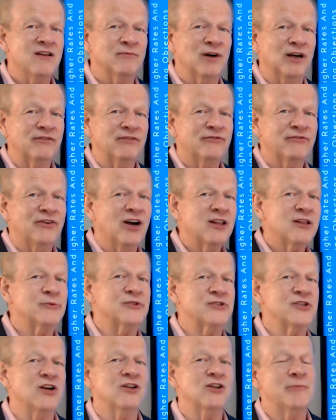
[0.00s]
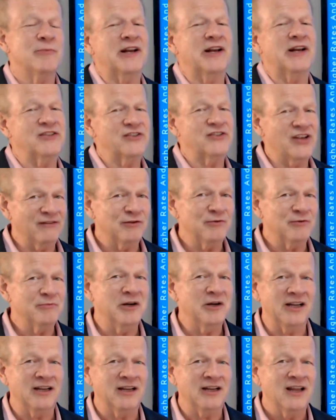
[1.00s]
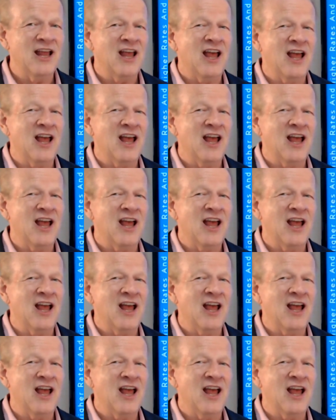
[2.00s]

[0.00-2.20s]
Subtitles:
My father was all about saving money.